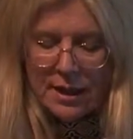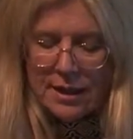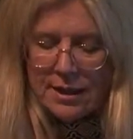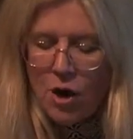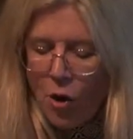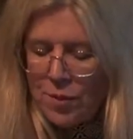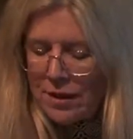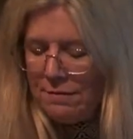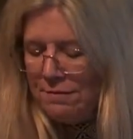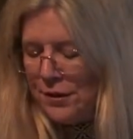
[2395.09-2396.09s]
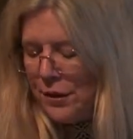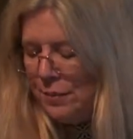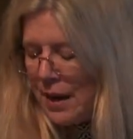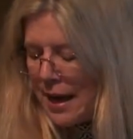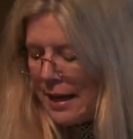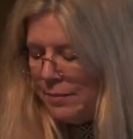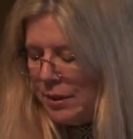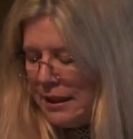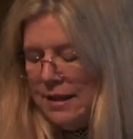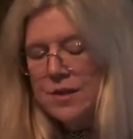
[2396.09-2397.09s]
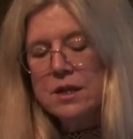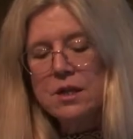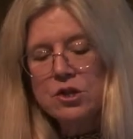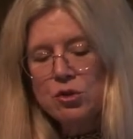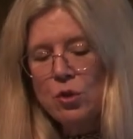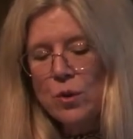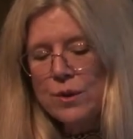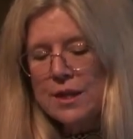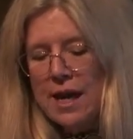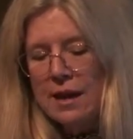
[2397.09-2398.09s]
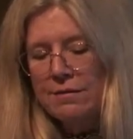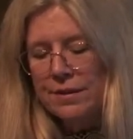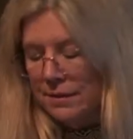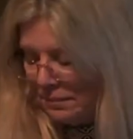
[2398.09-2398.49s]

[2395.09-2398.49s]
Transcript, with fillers: The opium-filled mind believes it controls the elephant.